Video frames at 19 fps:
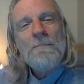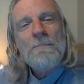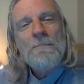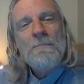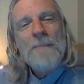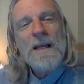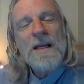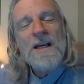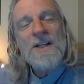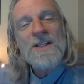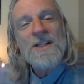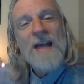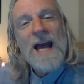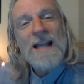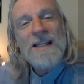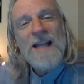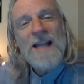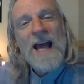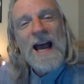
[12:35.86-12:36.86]
Because
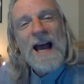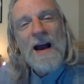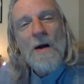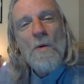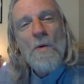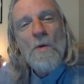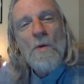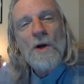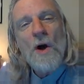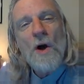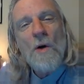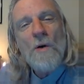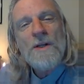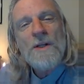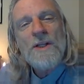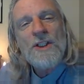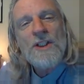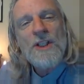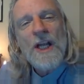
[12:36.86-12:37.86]
that's how we're going
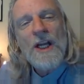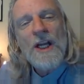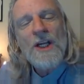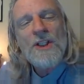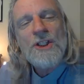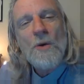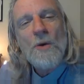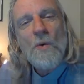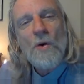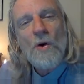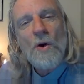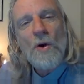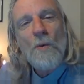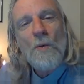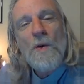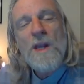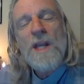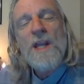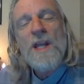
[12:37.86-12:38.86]
to change the
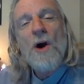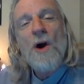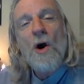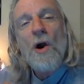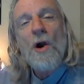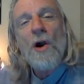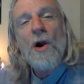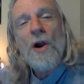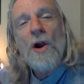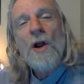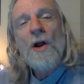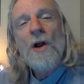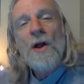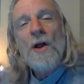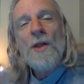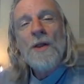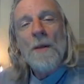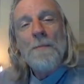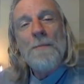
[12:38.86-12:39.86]
world. We are
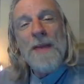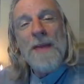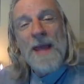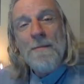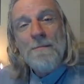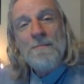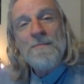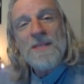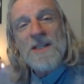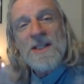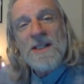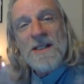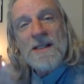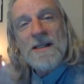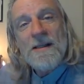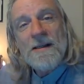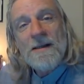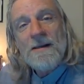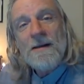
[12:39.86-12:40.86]
the pimps.
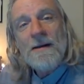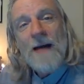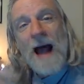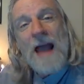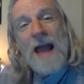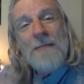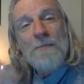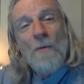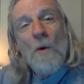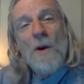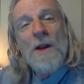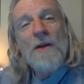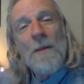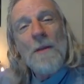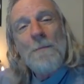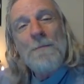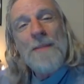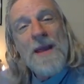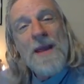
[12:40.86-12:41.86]
I'm one of
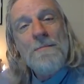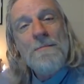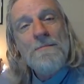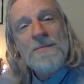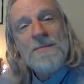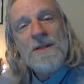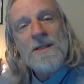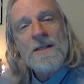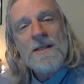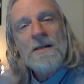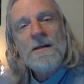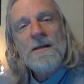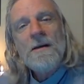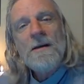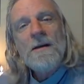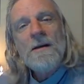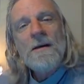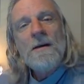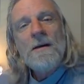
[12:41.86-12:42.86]
the pimps
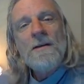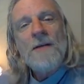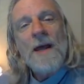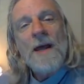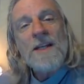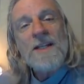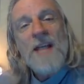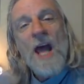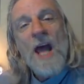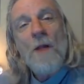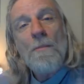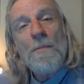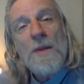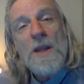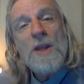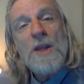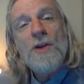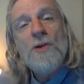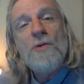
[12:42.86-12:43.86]
that is
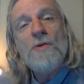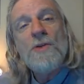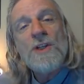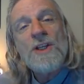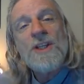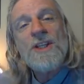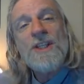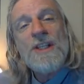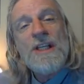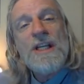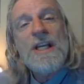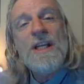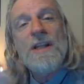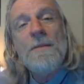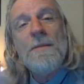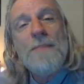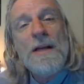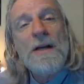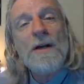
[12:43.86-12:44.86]
helping you to see
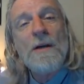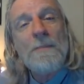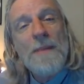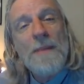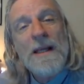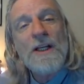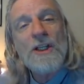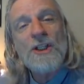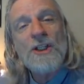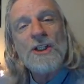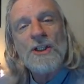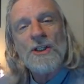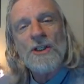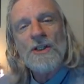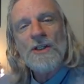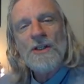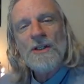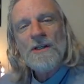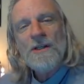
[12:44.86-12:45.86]
the bigger picture,
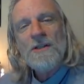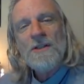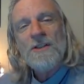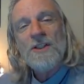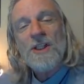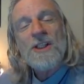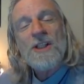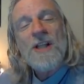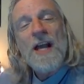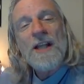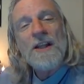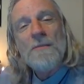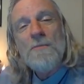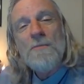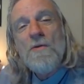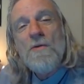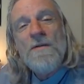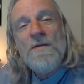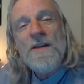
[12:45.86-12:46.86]
just like the
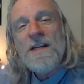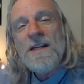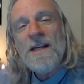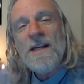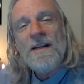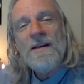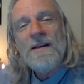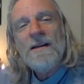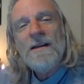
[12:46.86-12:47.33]
movie did